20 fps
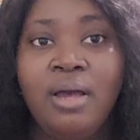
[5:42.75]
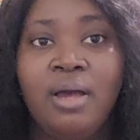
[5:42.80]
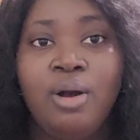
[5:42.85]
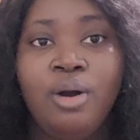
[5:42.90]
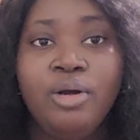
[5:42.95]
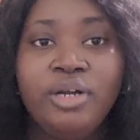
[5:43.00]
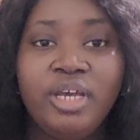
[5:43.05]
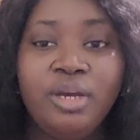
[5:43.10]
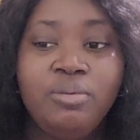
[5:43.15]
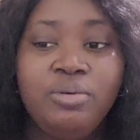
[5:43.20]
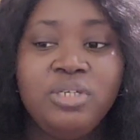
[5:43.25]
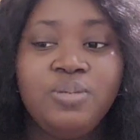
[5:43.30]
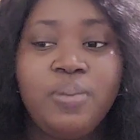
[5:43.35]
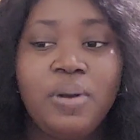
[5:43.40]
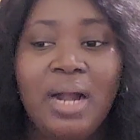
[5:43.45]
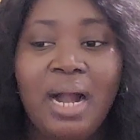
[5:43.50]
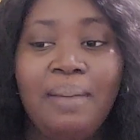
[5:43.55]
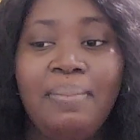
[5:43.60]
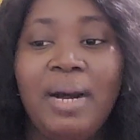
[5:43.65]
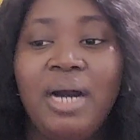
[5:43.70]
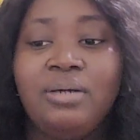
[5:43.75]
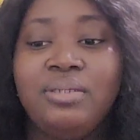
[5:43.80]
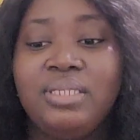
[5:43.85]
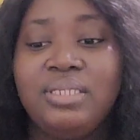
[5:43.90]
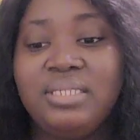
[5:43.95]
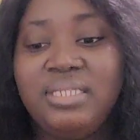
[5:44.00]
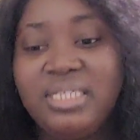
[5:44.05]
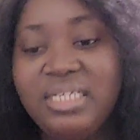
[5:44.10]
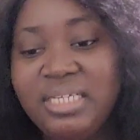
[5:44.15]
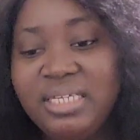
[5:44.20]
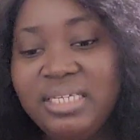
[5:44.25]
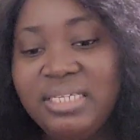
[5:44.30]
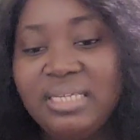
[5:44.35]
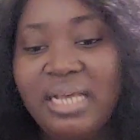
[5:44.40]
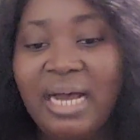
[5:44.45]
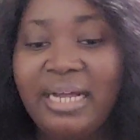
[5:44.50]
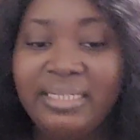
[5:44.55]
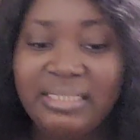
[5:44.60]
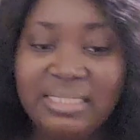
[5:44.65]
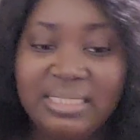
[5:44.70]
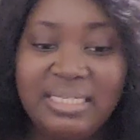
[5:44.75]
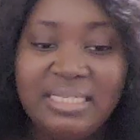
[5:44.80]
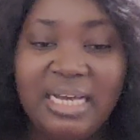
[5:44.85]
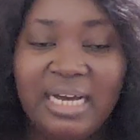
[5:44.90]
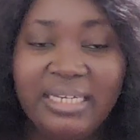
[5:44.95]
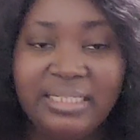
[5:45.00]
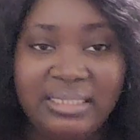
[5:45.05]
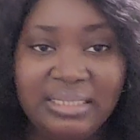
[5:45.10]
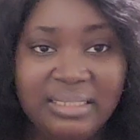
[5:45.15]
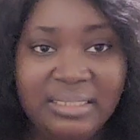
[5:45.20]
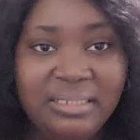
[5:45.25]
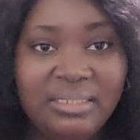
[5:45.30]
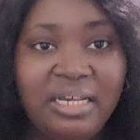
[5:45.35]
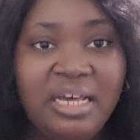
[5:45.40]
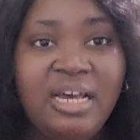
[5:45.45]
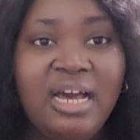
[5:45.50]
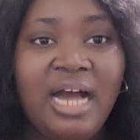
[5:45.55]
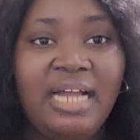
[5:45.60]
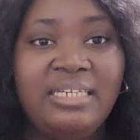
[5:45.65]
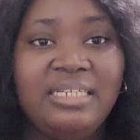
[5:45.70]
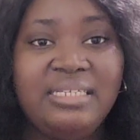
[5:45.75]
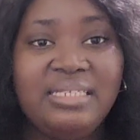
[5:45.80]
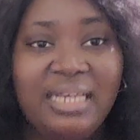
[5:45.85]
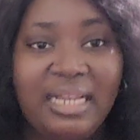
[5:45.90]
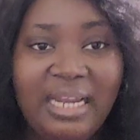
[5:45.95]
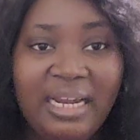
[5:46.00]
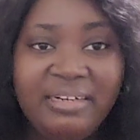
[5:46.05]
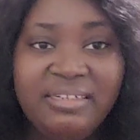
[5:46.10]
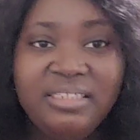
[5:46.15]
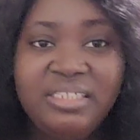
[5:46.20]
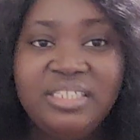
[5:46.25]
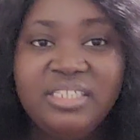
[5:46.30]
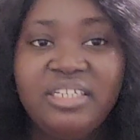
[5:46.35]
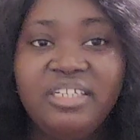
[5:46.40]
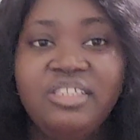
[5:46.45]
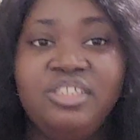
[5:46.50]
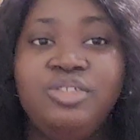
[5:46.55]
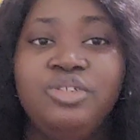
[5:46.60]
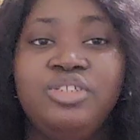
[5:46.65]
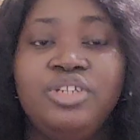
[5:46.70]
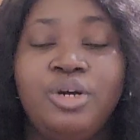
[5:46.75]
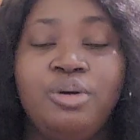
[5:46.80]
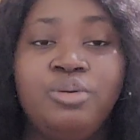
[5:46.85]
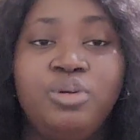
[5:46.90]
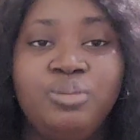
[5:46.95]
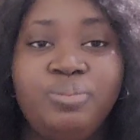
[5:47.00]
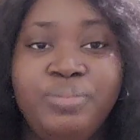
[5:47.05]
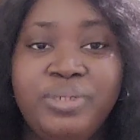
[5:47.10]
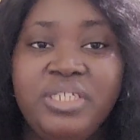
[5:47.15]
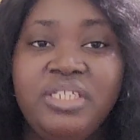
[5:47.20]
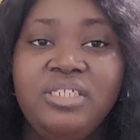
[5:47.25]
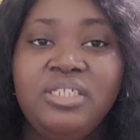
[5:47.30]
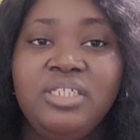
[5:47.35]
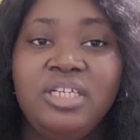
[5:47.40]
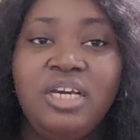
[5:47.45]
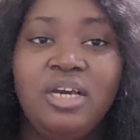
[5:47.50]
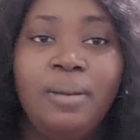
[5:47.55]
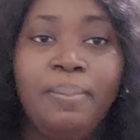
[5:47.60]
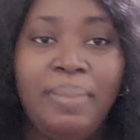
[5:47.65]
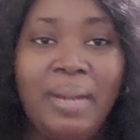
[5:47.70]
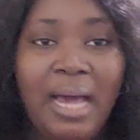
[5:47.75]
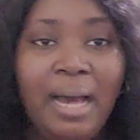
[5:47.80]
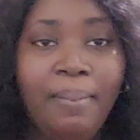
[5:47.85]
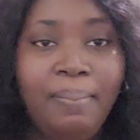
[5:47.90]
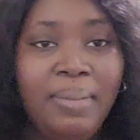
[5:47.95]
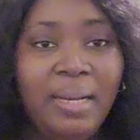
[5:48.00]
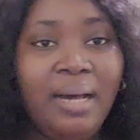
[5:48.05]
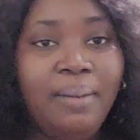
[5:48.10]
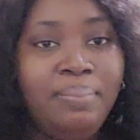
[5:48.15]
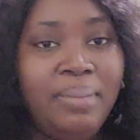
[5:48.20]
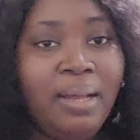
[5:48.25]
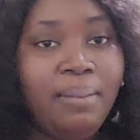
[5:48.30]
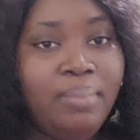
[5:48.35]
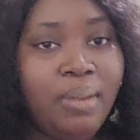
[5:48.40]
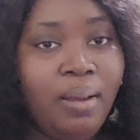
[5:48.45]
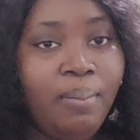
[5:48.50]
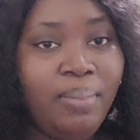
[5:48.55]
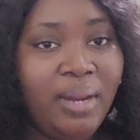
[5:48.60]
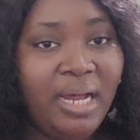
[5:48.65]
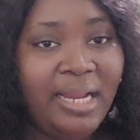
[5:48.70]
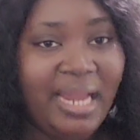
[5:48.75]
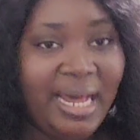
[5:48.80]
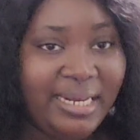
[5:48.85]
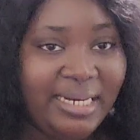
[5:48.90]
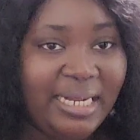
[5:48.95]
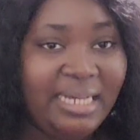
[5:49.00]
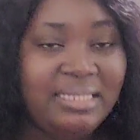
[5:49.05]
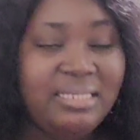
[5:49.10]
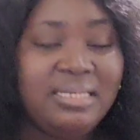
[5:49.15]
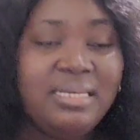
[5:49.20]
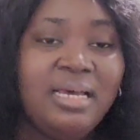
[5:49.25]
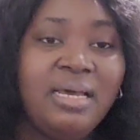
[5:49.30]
okay, we spoke about this and this and this, and the salary change will be blah blah blah blah blah, like that.